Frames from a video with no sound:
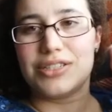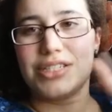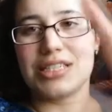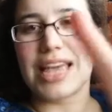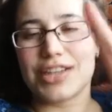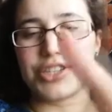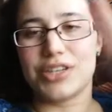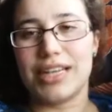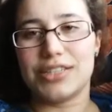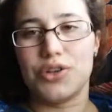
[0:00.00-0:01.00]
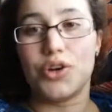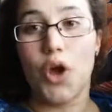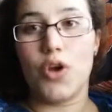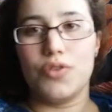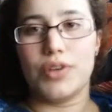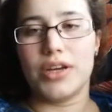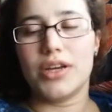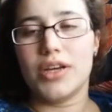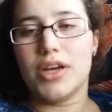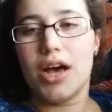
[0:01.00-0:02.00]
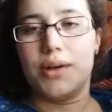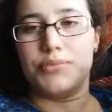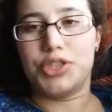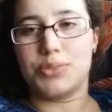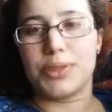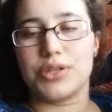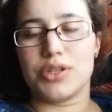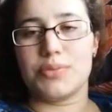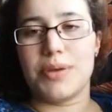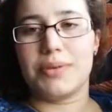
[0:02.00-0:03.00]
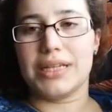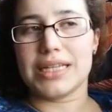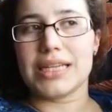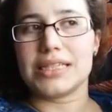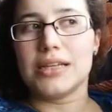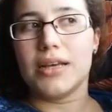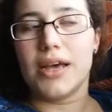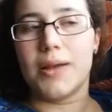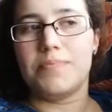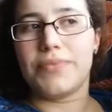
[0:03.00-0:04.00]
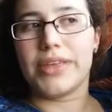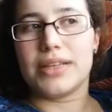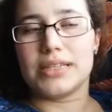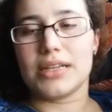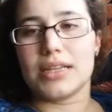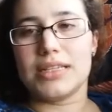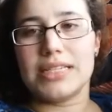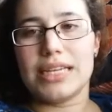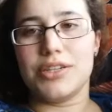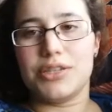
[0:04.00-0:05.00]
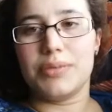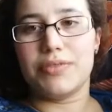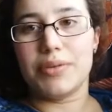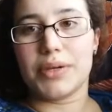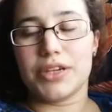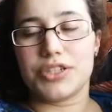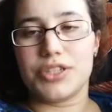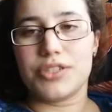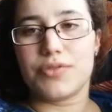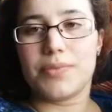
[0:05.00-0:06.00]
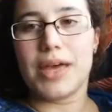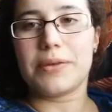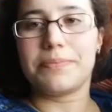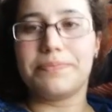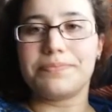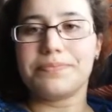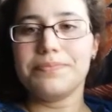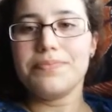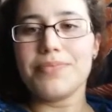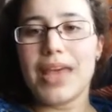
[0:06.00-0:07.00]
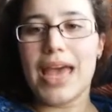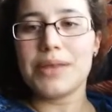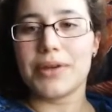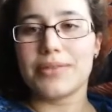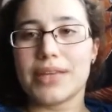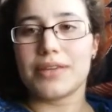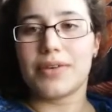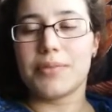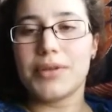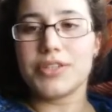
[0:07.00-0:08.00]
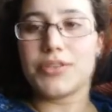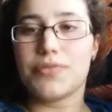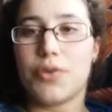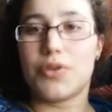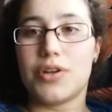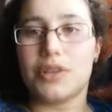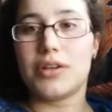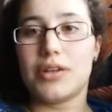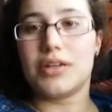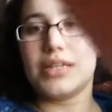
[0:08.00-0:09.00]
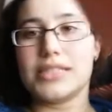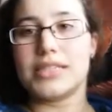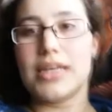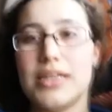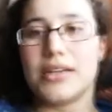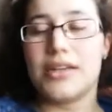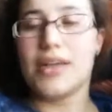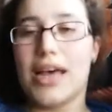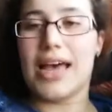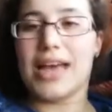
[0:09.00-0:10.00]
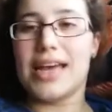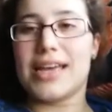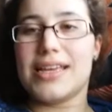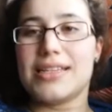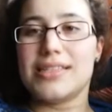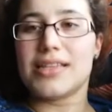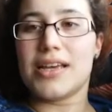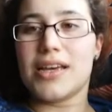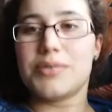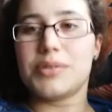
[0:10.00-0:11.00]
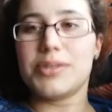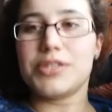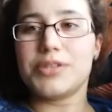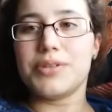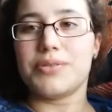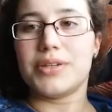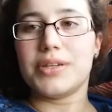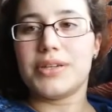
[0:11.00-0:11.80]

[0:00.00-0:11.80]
section is not over um, just because those people are dead, um, and there's going to continue to be repercussions from that. Anyway, thank you very much for listening, and I will speak to you soon.